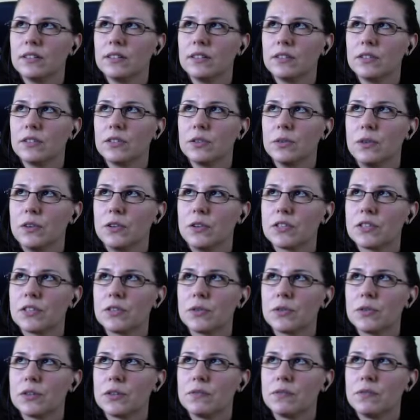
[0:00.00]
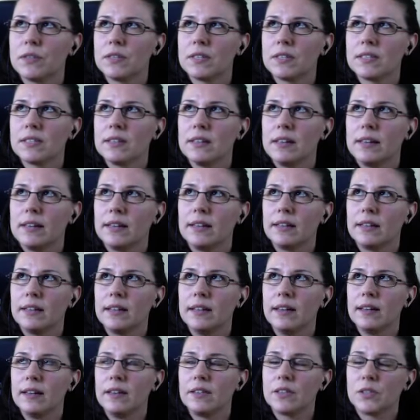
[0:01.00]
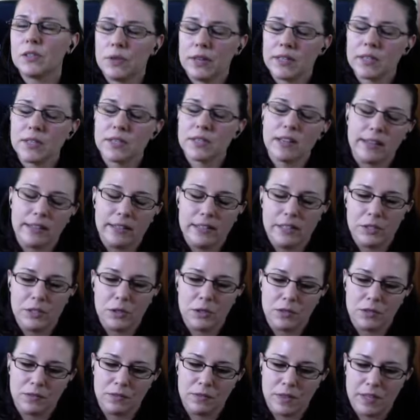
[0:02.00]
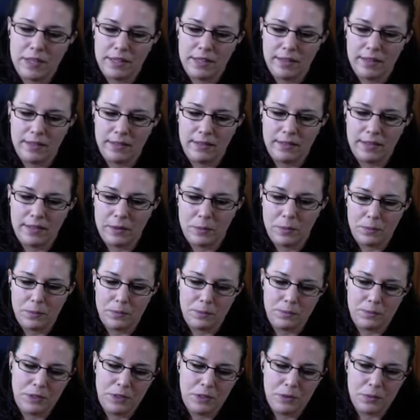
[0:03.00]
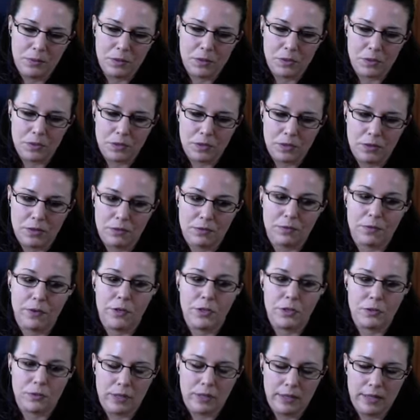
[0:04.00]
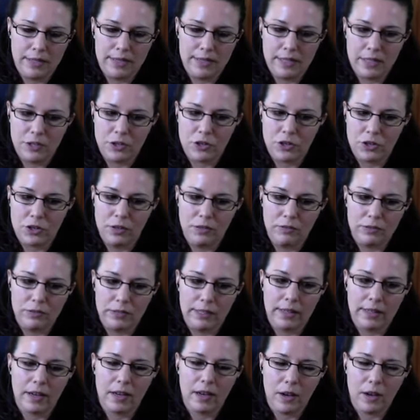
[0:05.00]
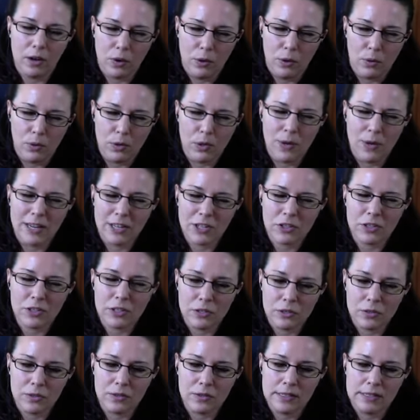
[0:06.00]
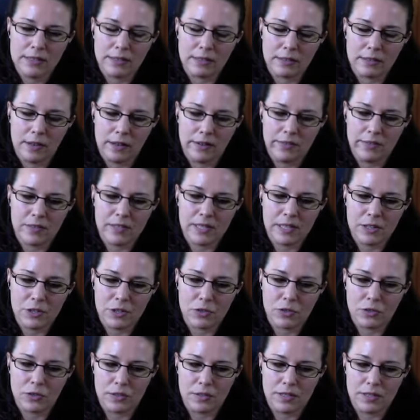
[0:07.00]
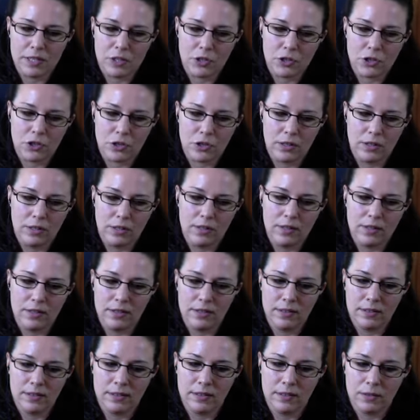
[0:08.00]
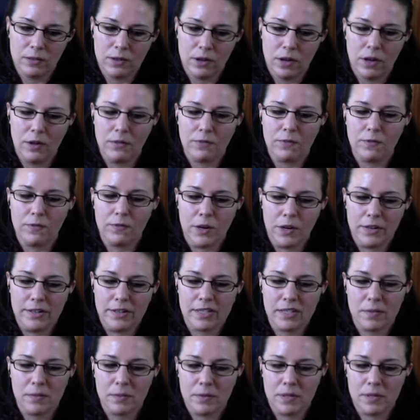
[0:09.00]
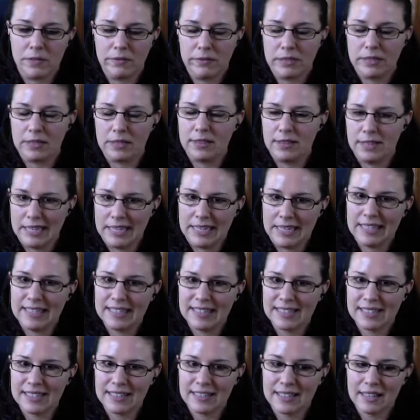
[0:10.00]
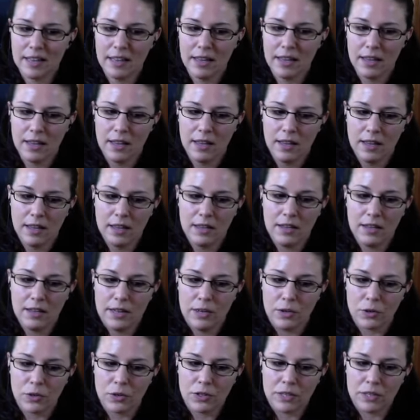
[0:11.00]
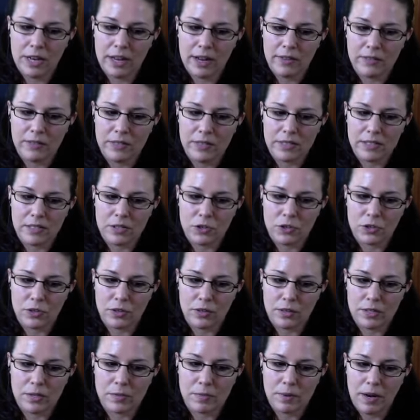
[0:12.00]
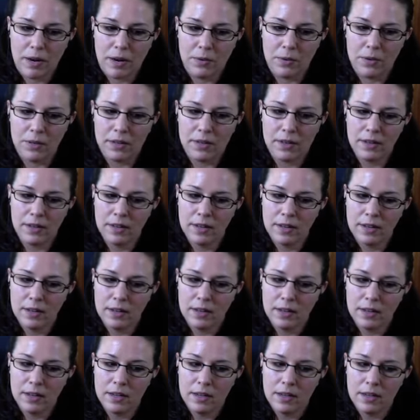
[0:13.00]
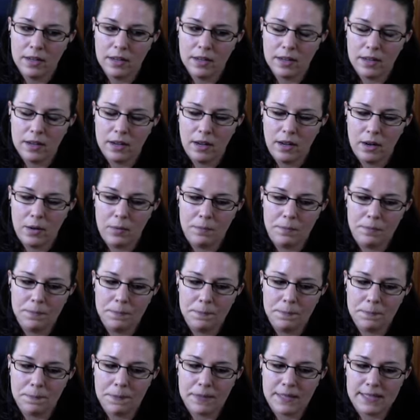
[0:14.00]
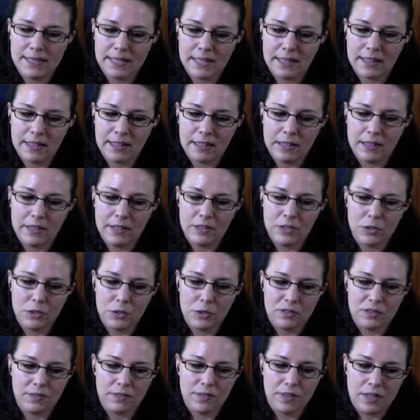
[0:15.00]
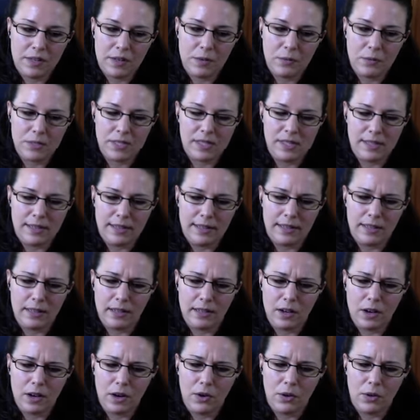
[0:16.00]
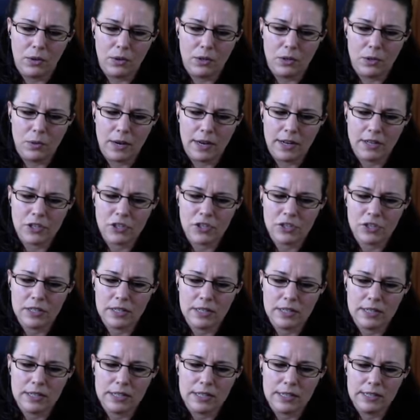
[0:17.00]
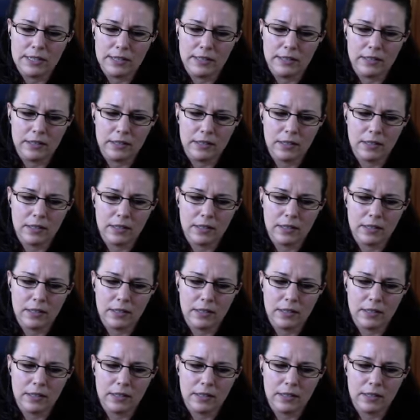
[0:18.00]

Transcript: there's sort of this, like, so that's the unintuitive thing that, you know, was sort of the first realization of, like, oh, you actually do need a lot of centralization of very specific things in order to have decentralized power. The second unintuitive thing was, like, oh, you actually need